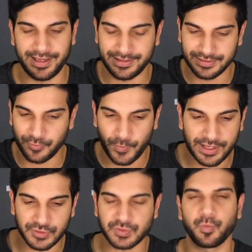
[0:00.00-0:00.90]
and the
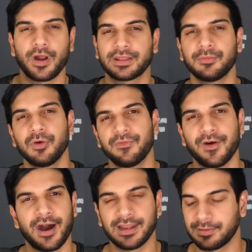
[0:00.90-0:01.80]
Raiders wanting to
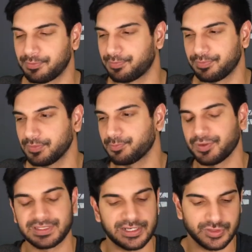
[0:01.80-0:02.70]
move on and
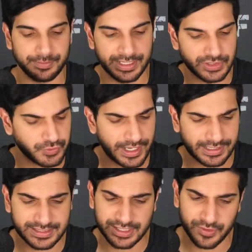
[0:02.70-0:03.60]
potentially be
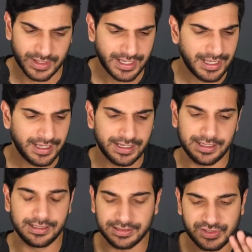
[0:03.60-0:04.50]
traded. So
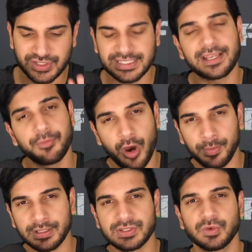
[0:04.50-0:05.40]
let's just take a
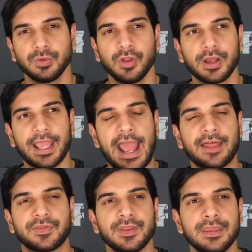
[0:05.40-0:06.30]
moment to look
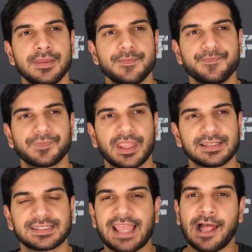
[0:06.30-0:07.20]
at the
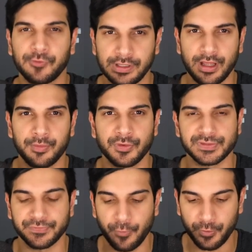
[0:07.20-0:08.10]
salary
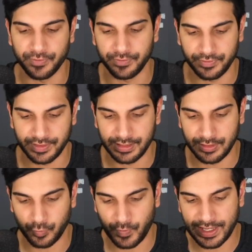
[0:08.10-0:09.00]
numbers for
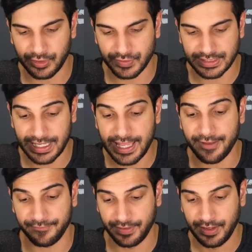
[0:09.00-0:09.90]
the Raiders
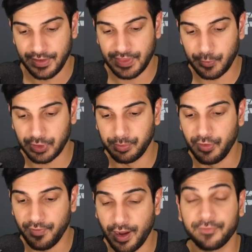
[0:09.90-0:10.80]
if they were to
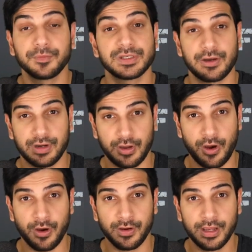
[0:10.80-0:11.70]
move on from Derek
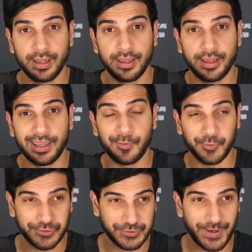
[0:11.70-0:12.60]
Carr and
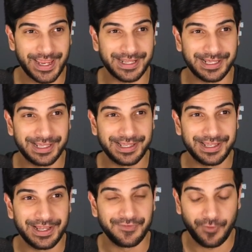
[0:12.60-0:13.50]
were to trade
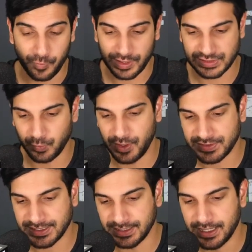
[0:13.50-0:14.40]
for Russell
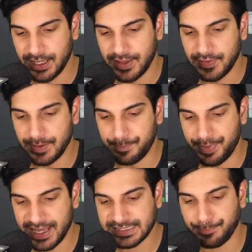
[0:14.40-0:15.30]
Wilson. The
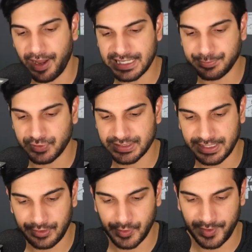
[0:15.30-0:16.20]
best possible
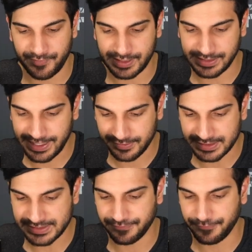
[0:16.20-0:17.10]
scenario, if I click out of these